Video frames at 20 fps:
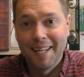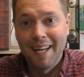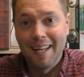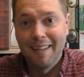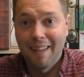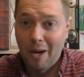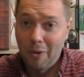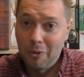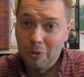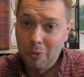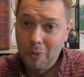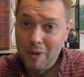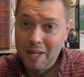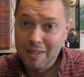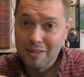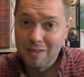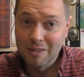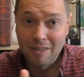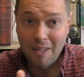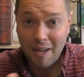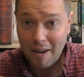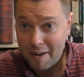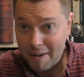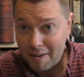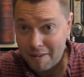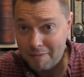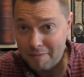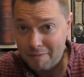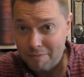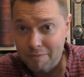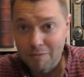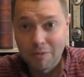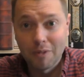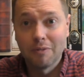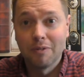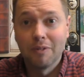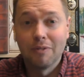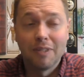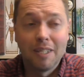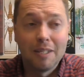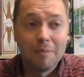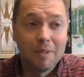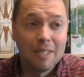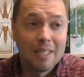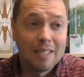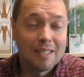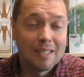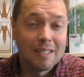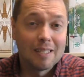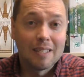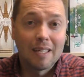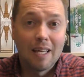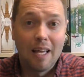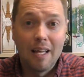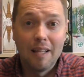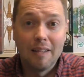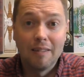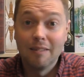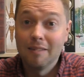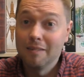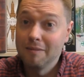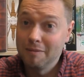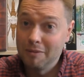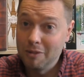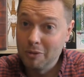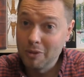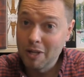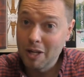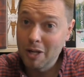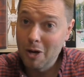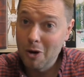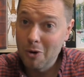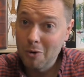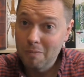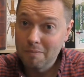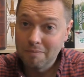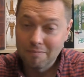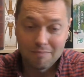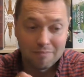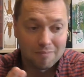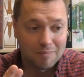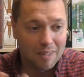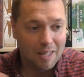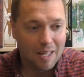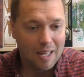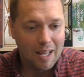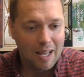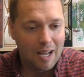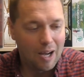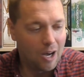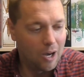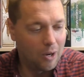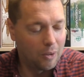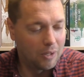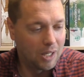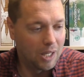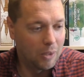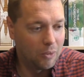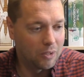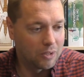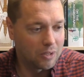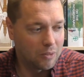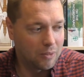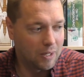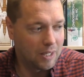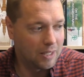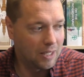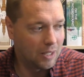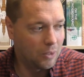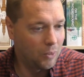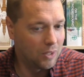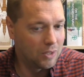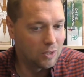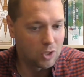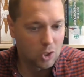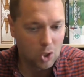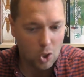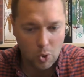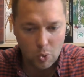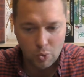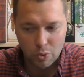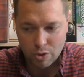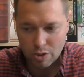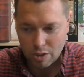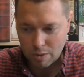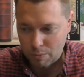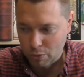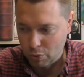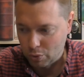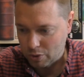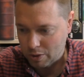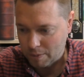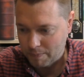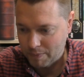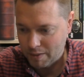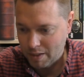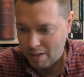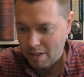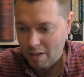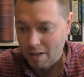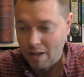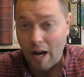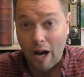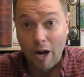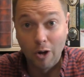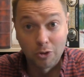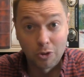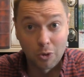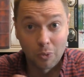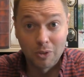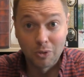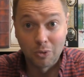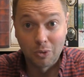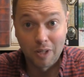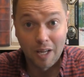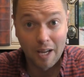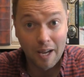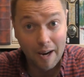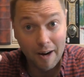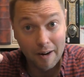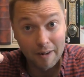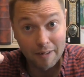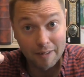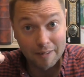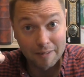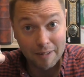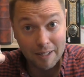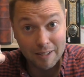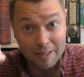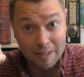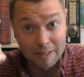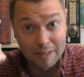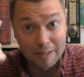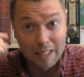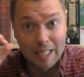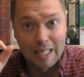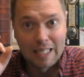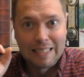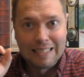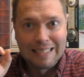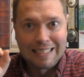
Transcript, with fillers: and now you wait there for 15 minutes and you can go. Ah, oh, it was great. It went so smooth. I also went to the hairdresser.